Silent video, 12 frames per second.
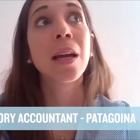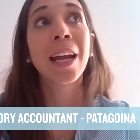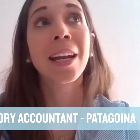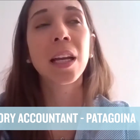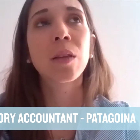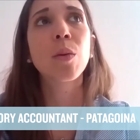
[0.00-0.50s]

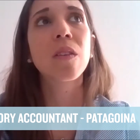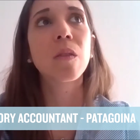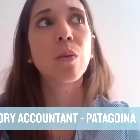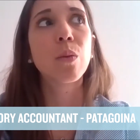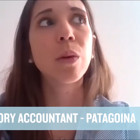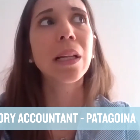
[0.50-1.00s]
And it was
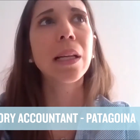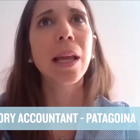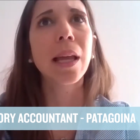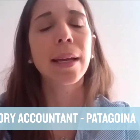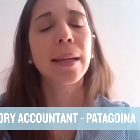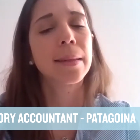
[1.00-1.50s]
really
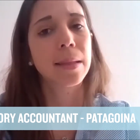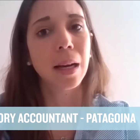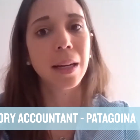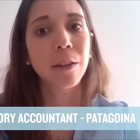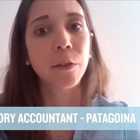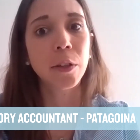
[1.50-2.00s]
like
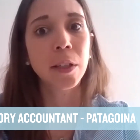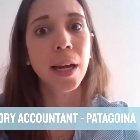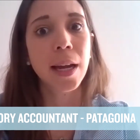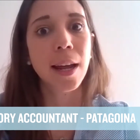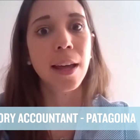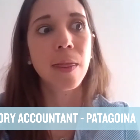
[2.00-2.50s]
insightful.
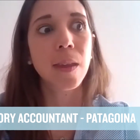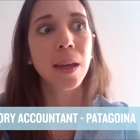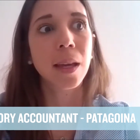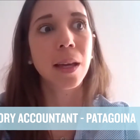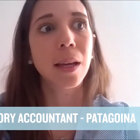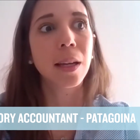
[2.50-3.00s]
And I
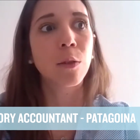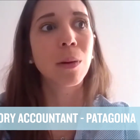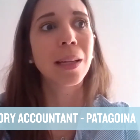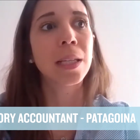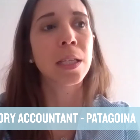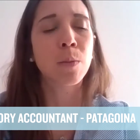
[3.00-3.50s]
think it
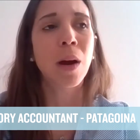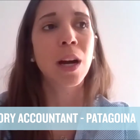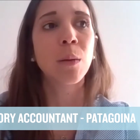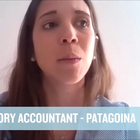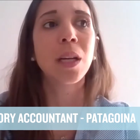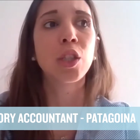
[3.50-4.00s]
really
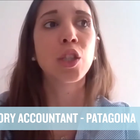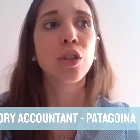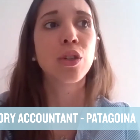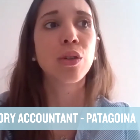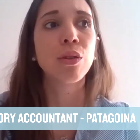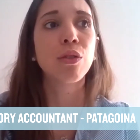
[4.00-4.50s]
inspired me
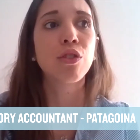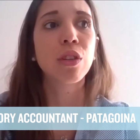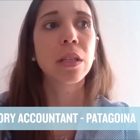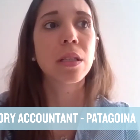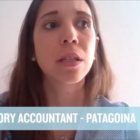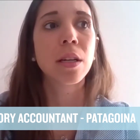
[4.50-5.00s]
to
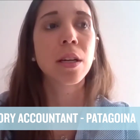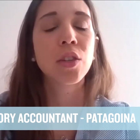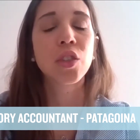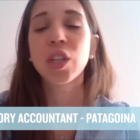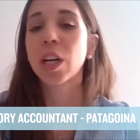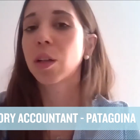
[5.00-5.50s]
just
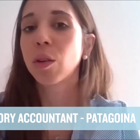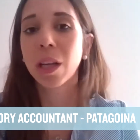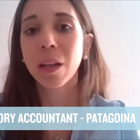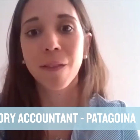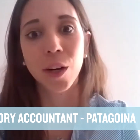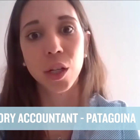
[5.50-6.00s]
start
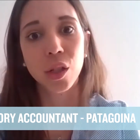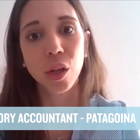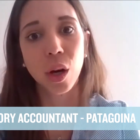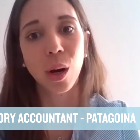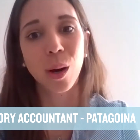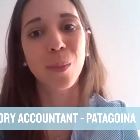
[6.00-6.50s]
looking for a
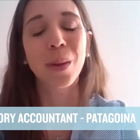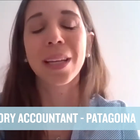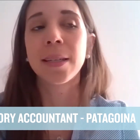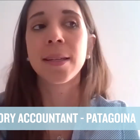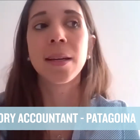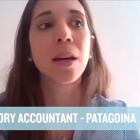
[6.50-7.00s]
job
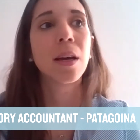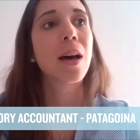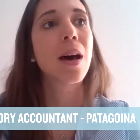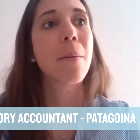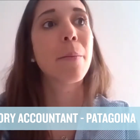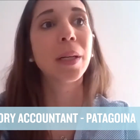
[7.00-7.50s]
and
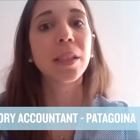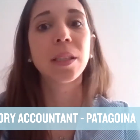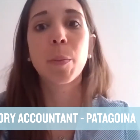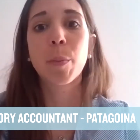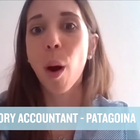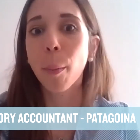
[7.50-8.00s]
build a
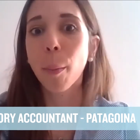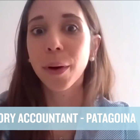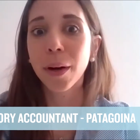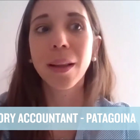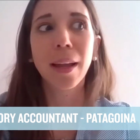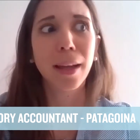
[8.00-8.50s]

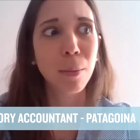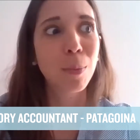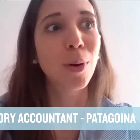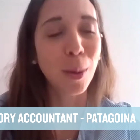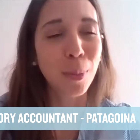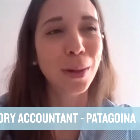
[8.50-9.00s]
proper, like a
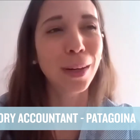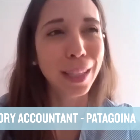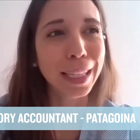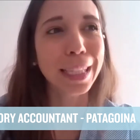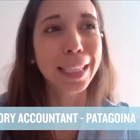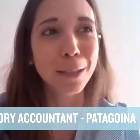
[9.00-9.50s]
proper
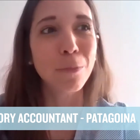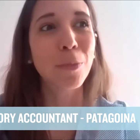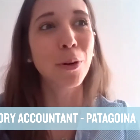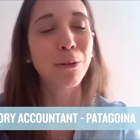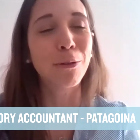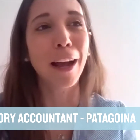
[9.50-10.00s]
LinkedIn
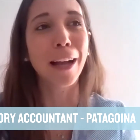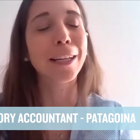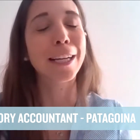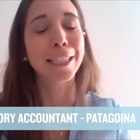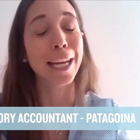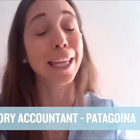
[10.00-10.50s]
profile,
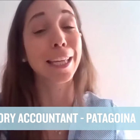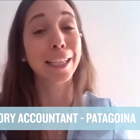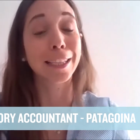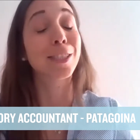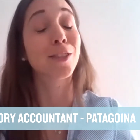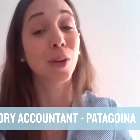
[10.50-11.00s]
because I think
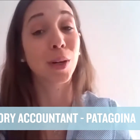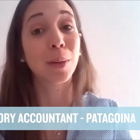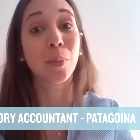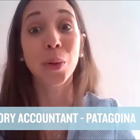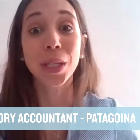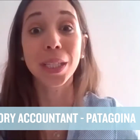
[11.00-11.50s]
that's very
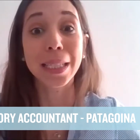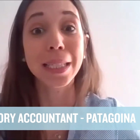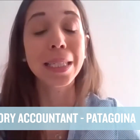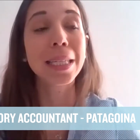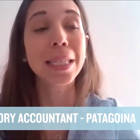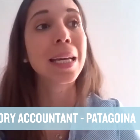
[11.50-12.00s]
important.